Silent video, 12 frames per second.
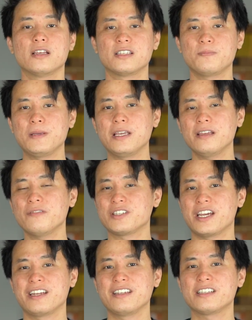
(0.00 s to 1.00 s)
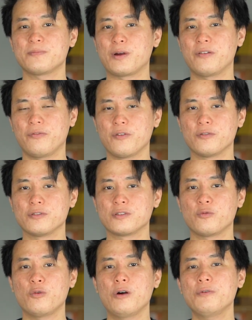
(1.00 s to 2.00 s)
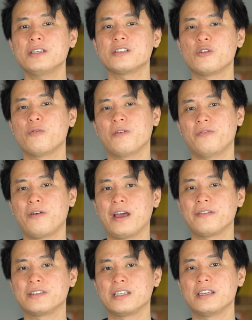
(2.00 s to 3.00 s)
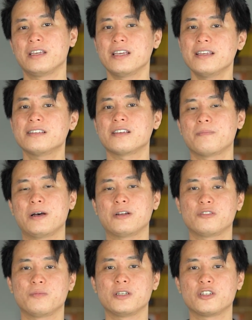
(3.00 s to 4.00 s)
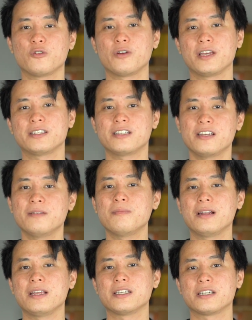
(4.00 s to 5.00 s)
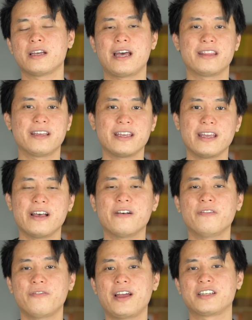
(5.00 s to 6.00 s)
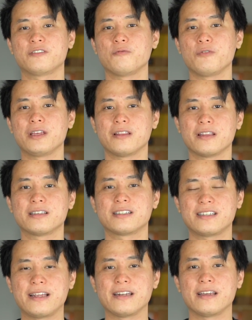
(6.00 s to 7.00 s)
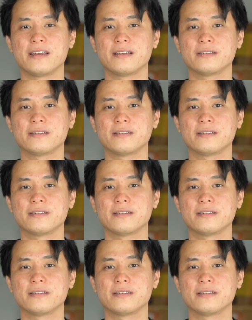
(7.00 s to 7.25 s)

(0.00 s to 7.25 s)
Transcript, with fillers: Speaking of Chinese smartphones, Huawei's Nova 5T is about to be showcased in Malaysia at the KL Fashion Week this Sunday.